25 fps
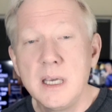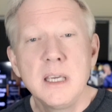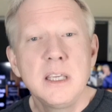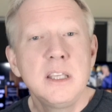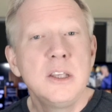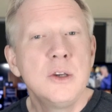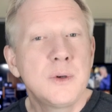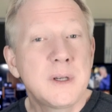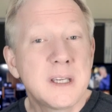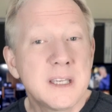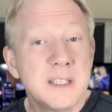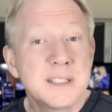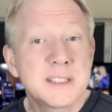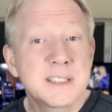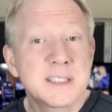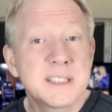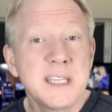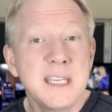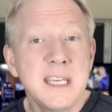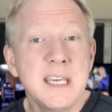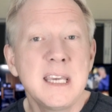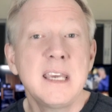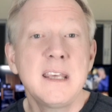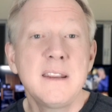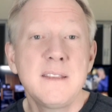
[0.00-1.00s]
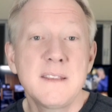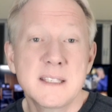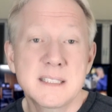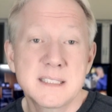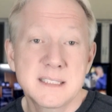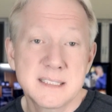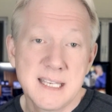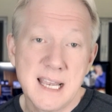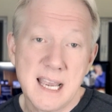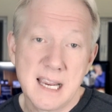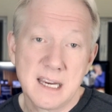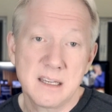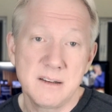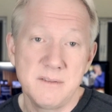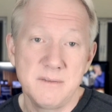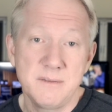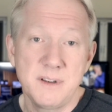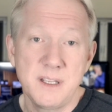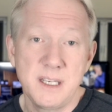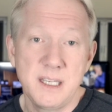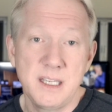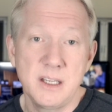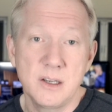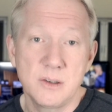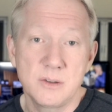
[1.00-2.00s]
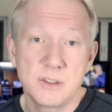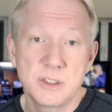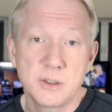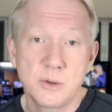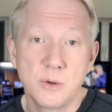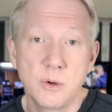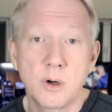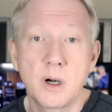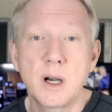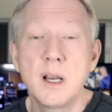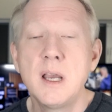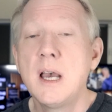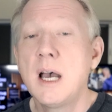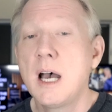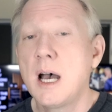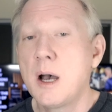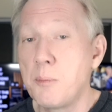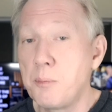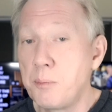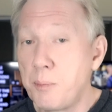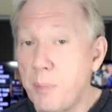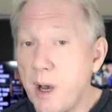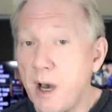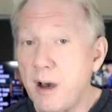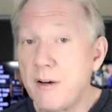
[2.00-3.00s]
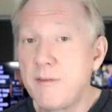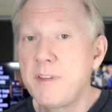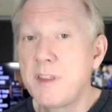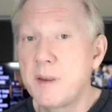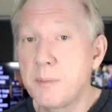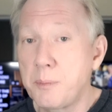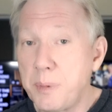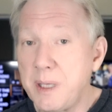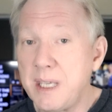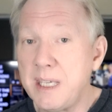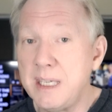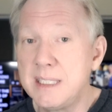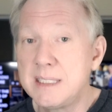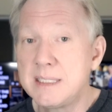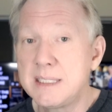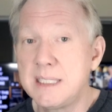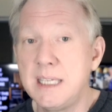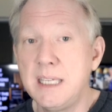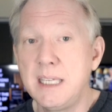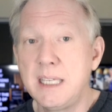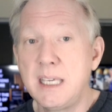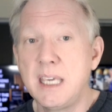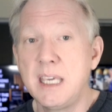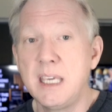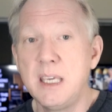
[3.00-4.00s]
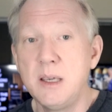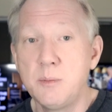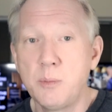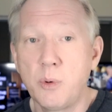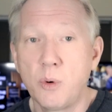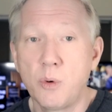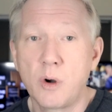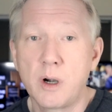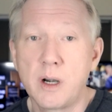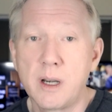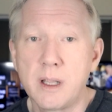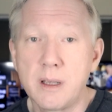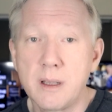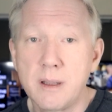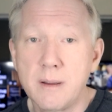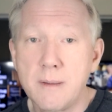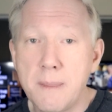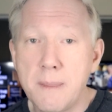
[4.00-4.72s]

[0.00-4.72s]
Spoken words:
You can see it in the second video tour above the PC keyboard.